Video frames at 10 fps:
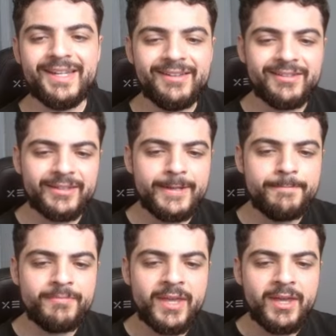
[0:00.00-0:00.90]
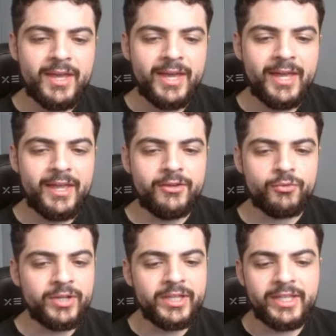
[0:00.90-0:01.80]
and easily. And
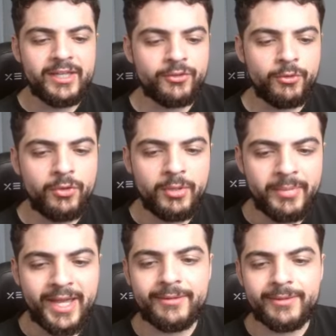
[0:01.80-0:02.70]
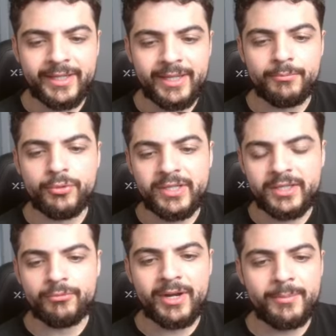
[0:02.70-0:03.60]
really, it's all about, again, putting
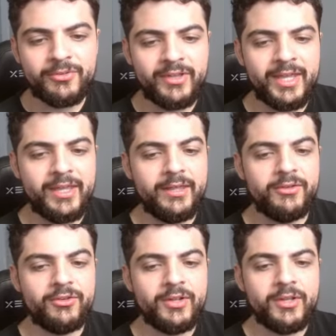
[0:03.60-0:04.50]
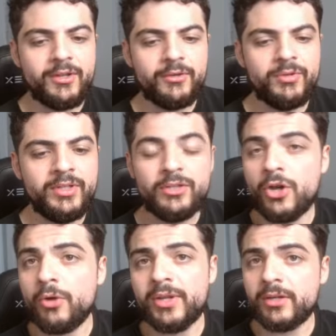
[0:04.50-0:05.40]
in the reps and really
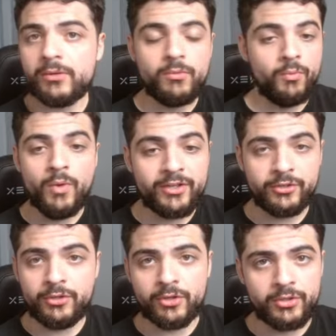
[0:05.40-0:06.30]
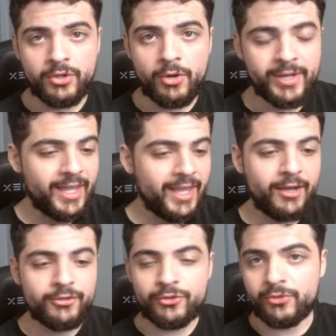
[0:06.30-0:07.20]
knowing where to look, knowing
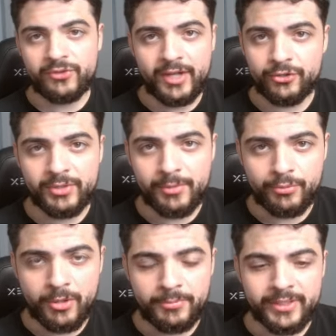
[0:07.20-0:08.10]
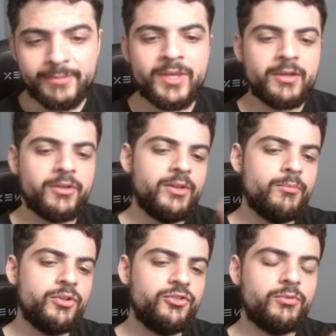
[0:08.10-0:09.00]
how to start doing it properly. Because
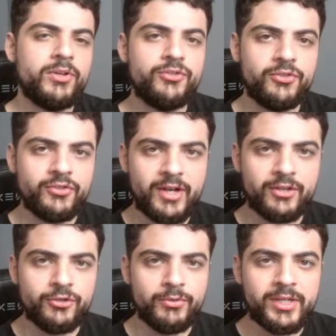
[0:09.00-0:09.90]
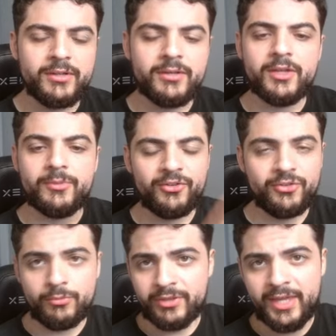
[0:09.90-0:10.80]
then once you start doing it,
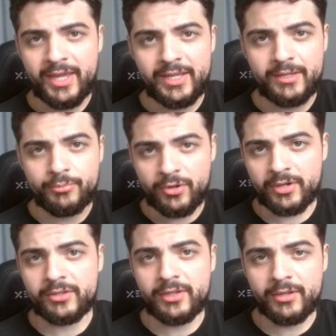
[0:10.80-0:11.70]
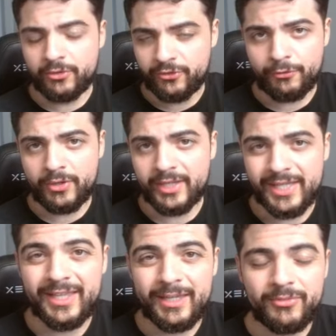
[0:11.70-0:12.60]
especially with a product like or software like
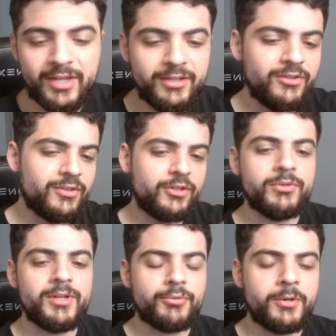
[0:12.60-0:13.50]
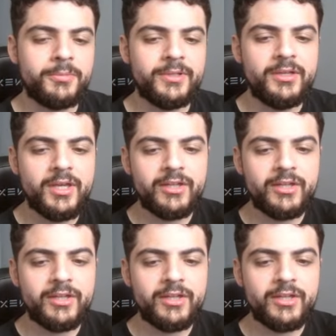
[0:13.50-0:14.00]
Helium 10, you start doing it properly,